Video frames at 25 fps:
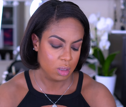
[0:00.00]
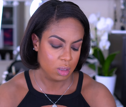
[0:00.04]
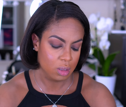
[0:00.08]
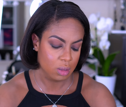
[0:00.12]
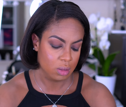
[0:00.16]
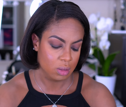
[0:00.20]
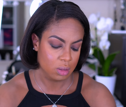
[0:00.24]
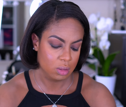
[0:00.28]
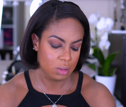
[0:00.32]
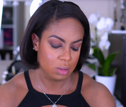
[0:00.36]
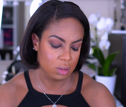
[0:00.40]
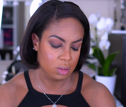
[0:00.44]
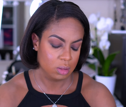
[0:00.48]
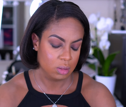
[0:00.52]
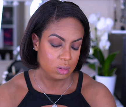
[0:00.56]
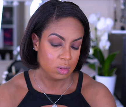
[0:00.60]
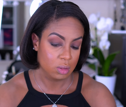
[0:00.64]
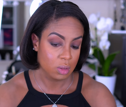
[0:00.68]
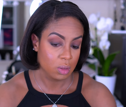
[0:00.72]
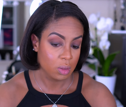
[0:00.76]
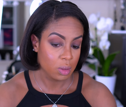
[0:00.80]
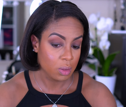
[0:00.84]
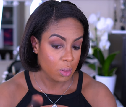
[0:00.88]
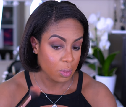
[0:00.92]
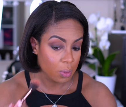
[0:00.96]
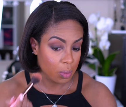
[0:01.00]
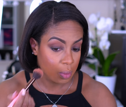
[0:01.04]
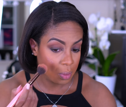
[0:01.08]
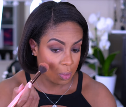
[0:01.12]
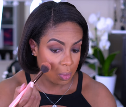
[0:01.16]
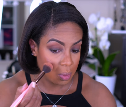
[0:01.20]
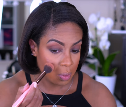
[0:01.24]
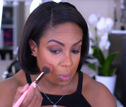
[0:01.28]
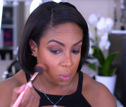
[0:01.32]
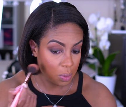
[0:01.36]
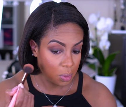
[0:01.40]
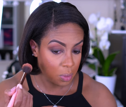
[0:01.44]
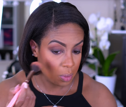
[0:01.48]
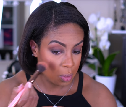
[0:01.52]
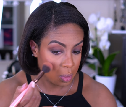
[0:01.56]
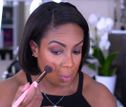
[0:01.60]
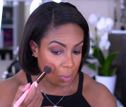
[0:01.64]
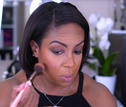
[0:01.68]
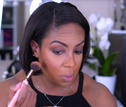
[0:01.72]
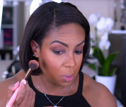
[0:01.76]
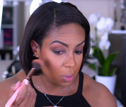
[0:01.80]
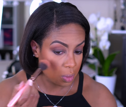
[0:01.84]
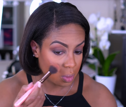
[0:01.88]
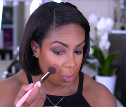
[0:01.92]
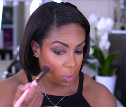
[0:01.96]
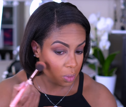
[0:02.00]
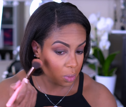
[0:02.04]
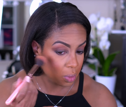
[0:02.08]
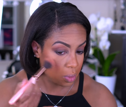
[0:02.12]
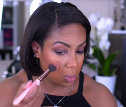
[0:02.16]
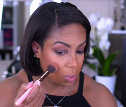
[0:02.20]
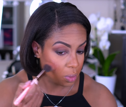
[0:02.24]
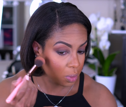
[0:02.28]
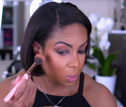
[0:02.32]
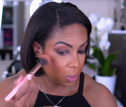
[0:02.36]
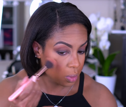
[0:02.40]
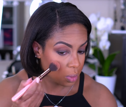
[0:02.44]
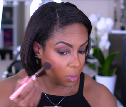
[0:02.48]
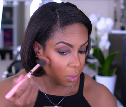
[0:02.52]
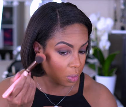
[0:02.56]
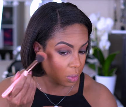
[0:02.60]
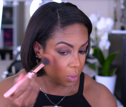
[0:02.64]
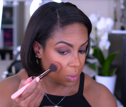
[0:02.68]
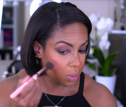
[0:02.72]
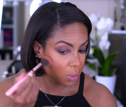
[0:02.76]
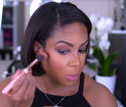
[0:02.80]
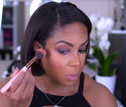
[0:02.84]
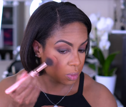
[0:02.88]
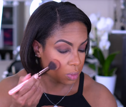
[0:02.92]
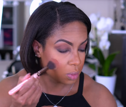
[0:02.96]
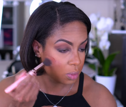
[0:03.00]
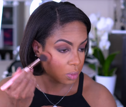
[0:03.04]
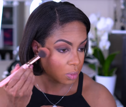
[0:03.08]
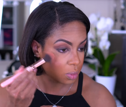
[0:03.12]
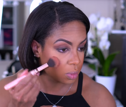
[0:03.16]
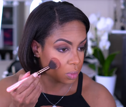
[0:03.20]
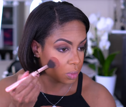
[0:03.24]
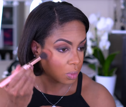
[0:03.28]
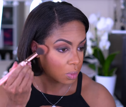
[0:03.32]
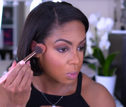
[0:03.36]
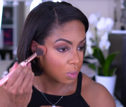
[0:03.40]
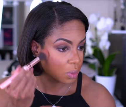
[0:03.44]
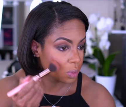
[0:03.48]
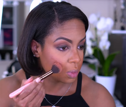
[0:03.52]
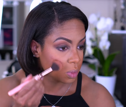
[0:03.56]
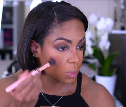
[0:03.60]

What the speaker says: No one is speaking in this clip.